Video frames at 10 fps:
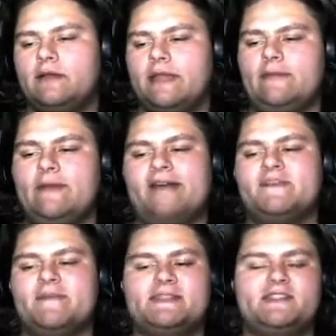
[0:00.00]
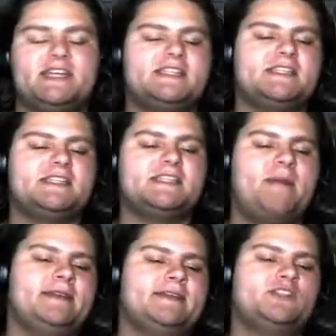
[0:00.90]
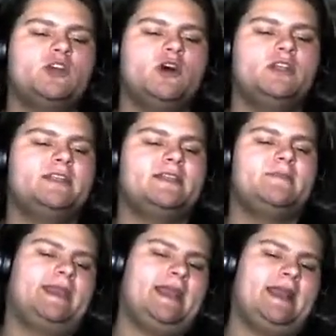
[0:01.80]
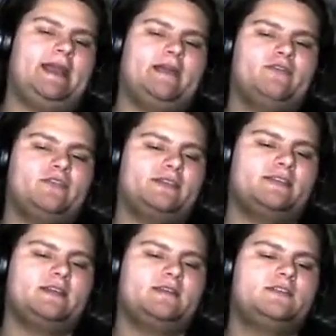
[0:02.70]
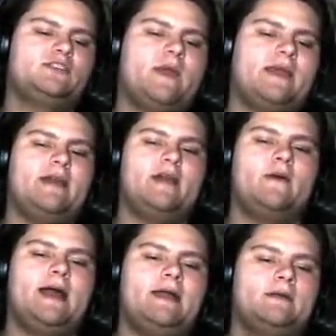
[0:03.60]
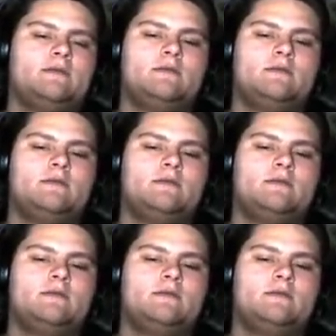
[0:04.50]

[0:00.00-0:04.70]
He would have to miss just as badly as Joel did in the beginning for this to swing the other way.